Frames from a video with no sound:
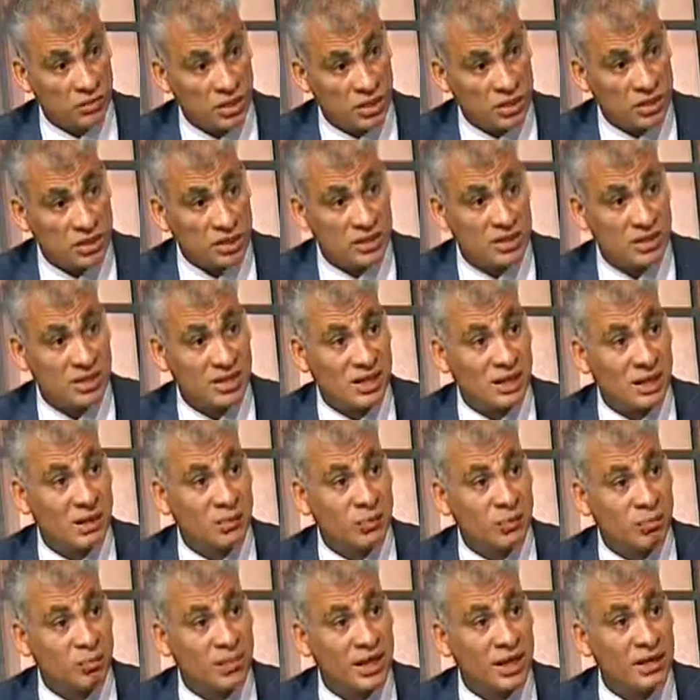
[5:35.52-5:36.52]
This is
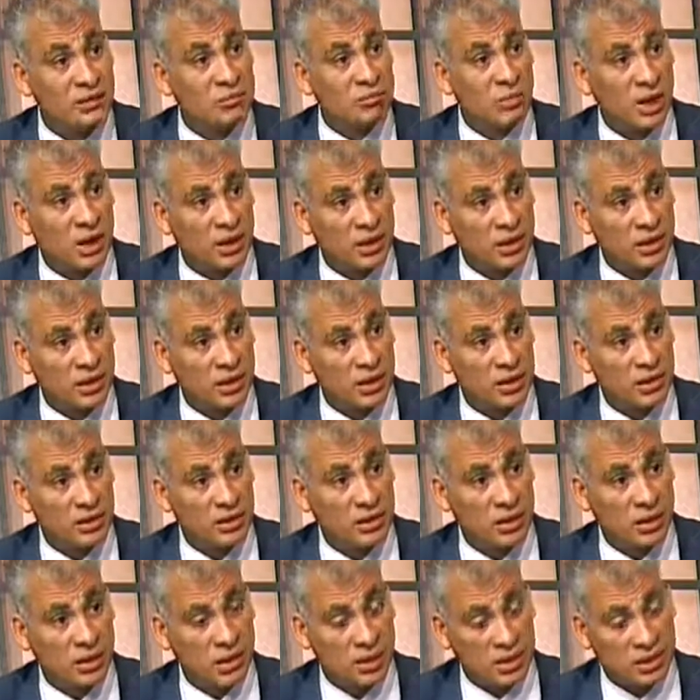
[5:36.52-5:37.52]
a bad marker
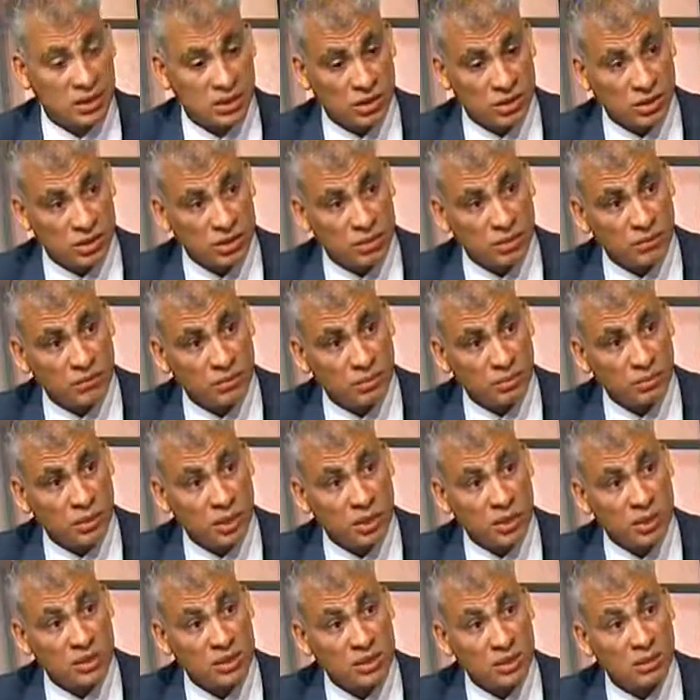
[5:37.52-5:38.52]
that the cost of the
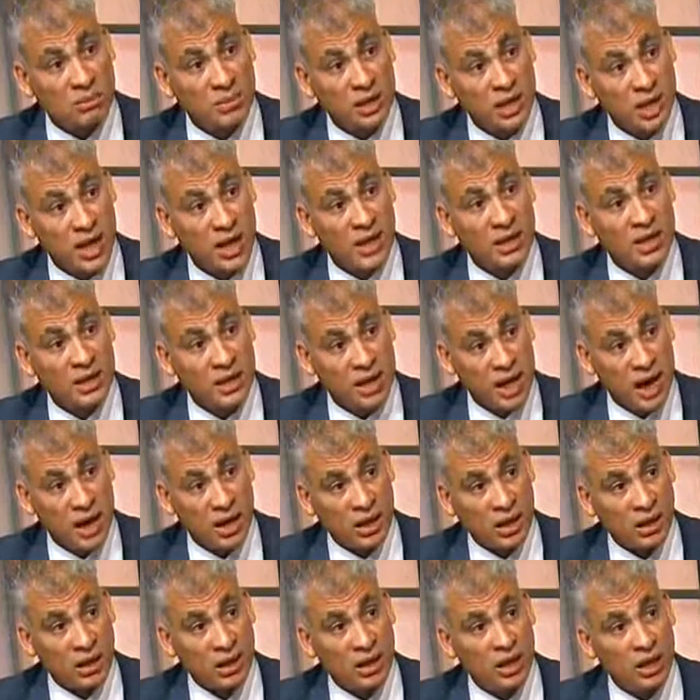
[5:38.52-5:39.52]
barrel is coming high and
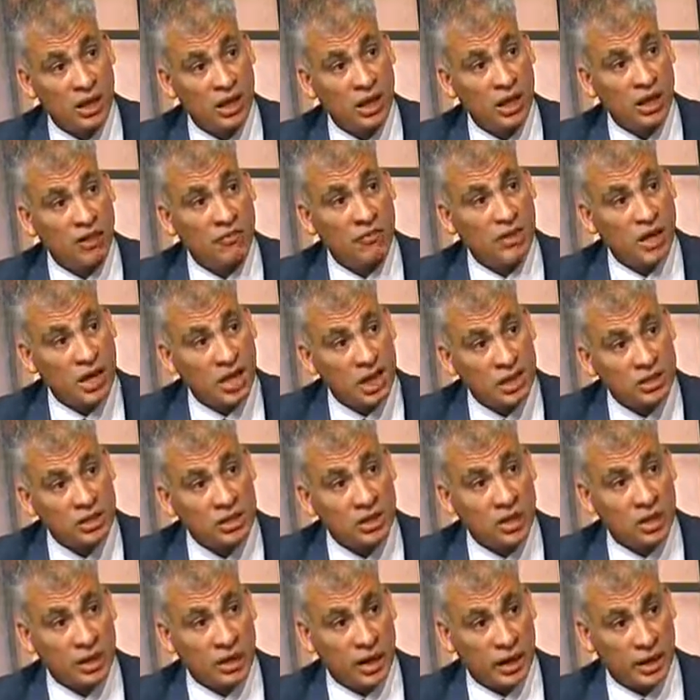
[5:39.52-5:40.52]
high. If a
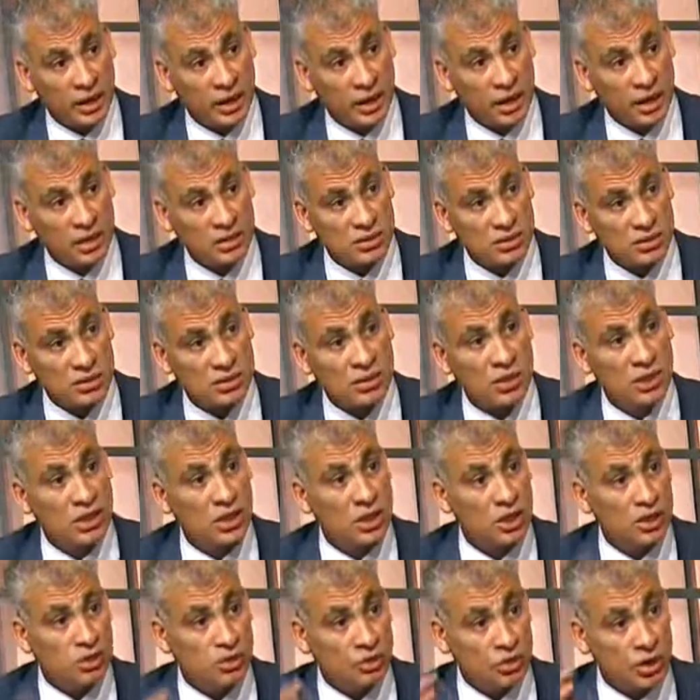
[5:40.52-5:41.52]
country like us
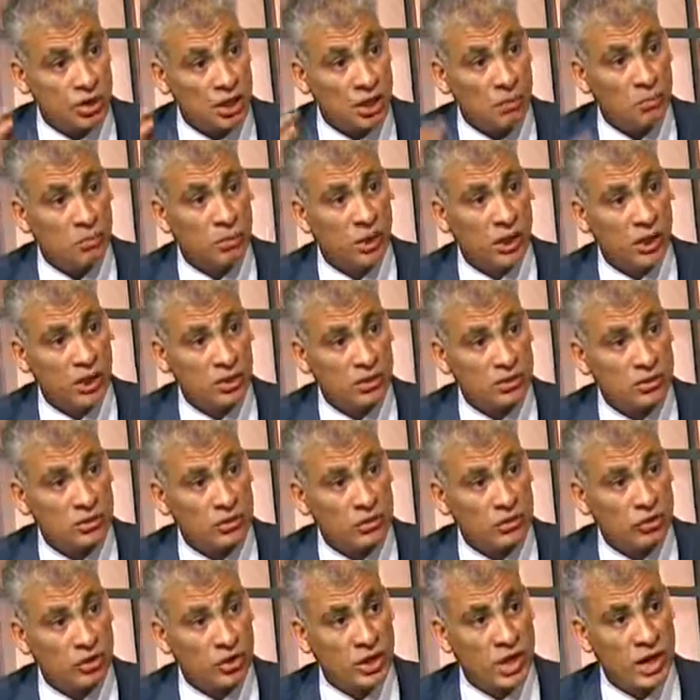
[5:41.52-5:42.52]
is already built,
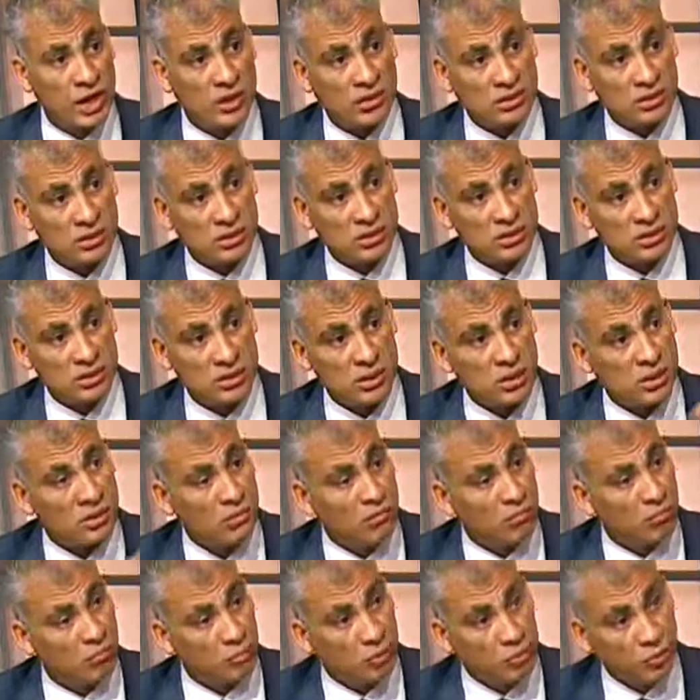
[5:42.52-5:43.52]
oriented,
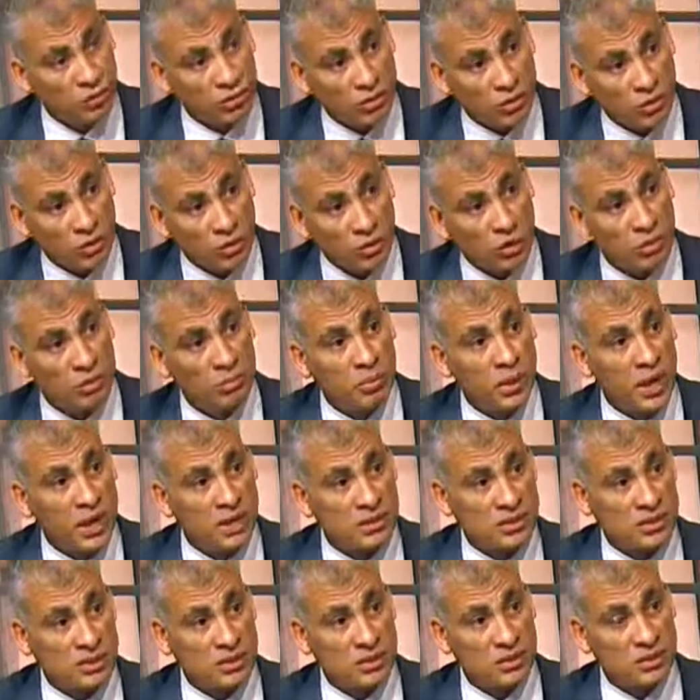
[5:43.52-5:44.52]
put all
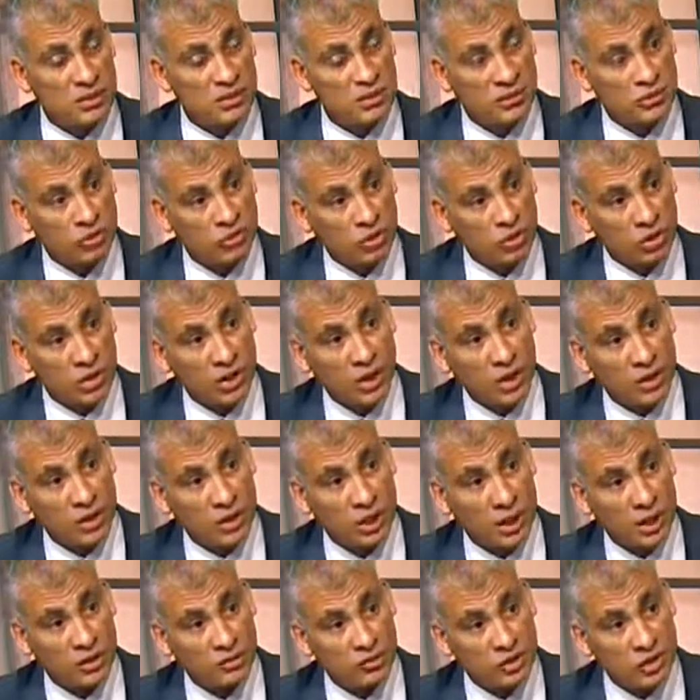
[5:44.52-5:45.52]
basics to
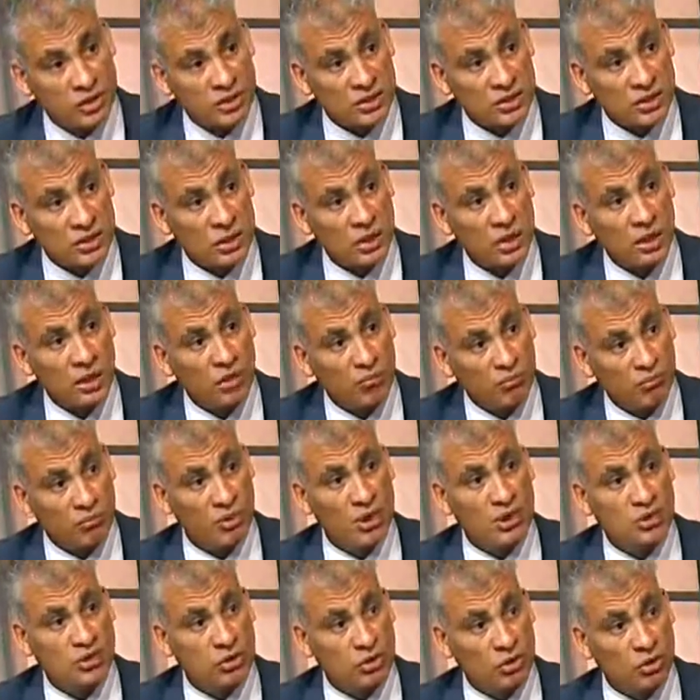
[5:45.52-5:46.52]
create the electricity
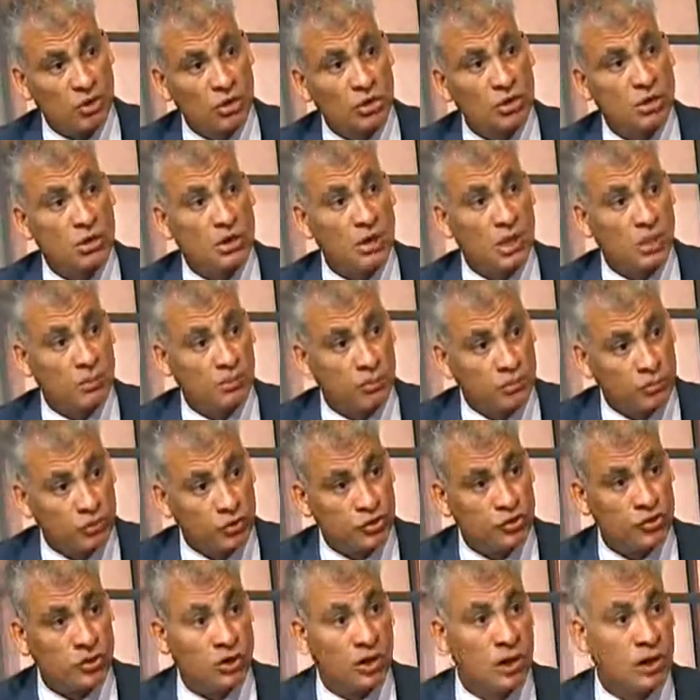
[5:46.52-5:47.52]
based on the
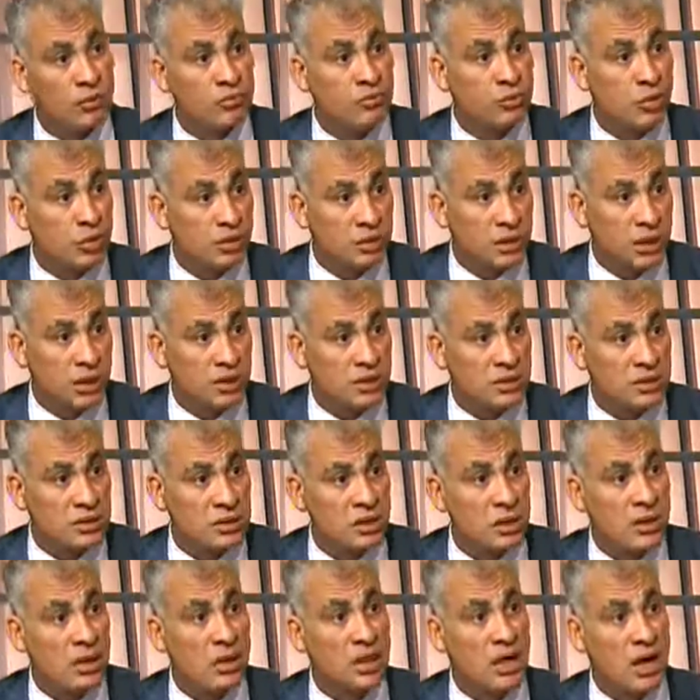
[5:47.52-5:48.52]
petroleum
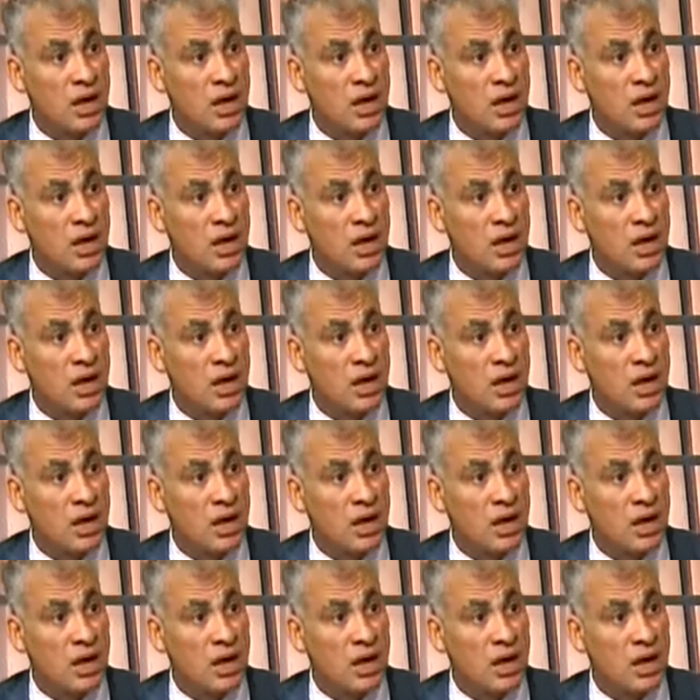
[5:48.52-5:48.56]
products,